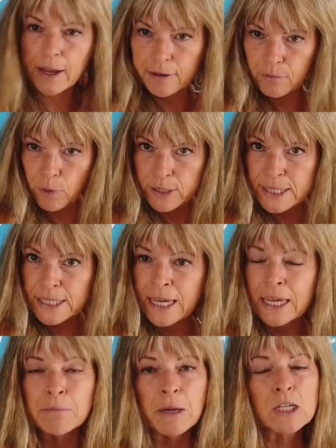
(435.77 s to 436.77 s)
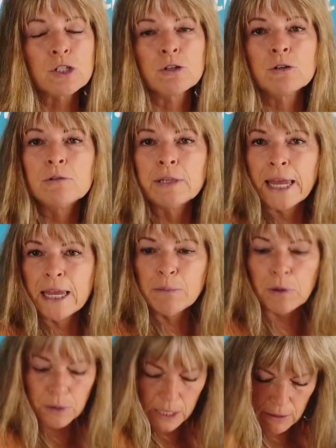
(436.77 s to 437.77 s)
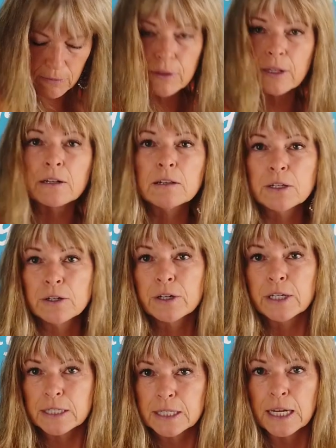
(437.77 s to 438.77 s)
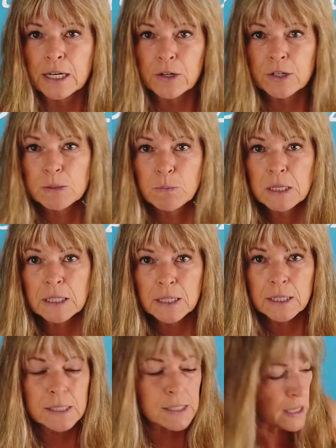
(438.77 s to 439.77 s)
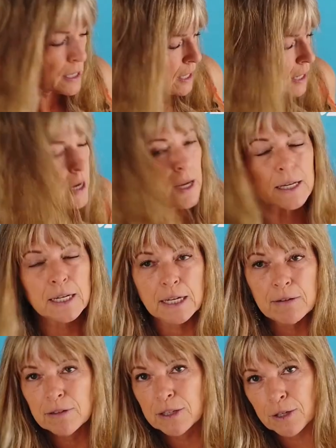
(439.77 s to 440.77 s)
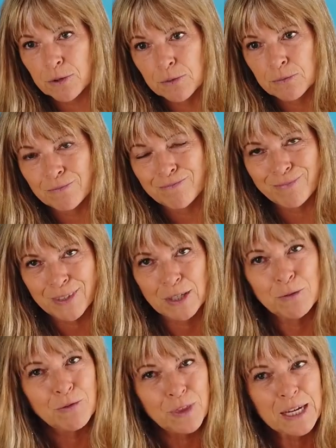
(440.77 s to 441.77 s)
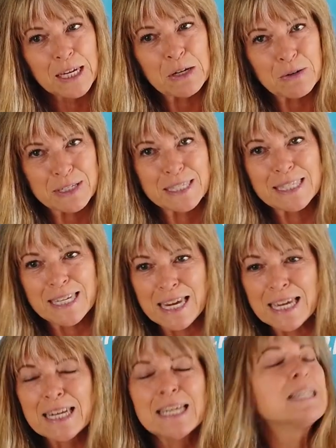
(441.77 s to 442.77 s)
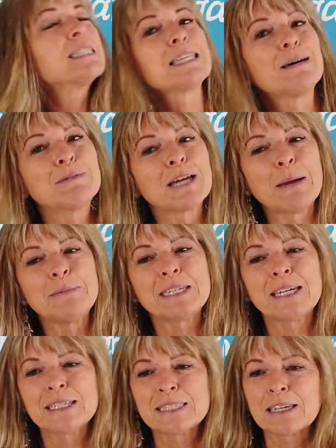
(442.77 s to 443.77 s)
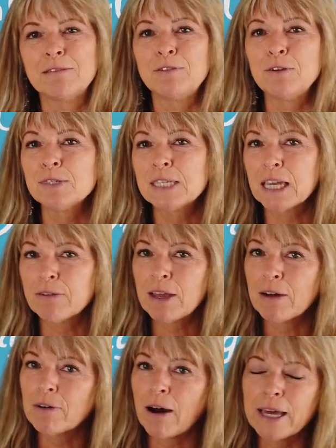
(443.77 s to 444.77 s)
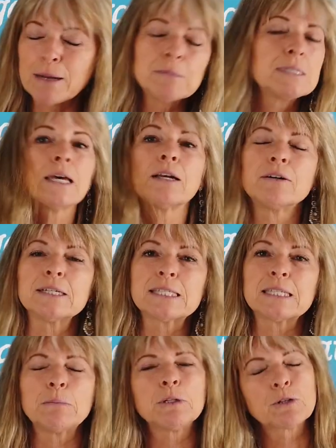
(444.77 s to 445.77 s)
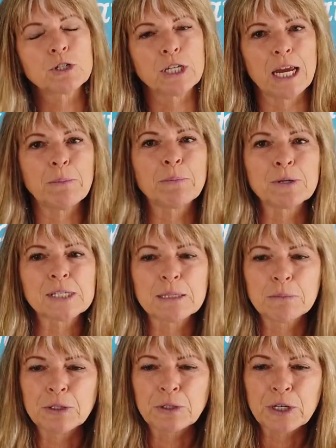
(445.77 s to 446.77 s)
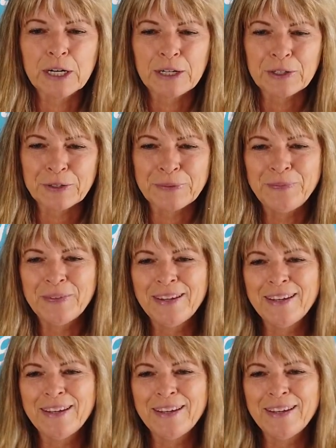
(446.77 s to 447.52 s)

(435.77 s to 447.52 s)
And once again, make sure you label even the clear containers, because even though you think you can see in it, sometimes it gets confusing if you have items that are a similar shape or similar color.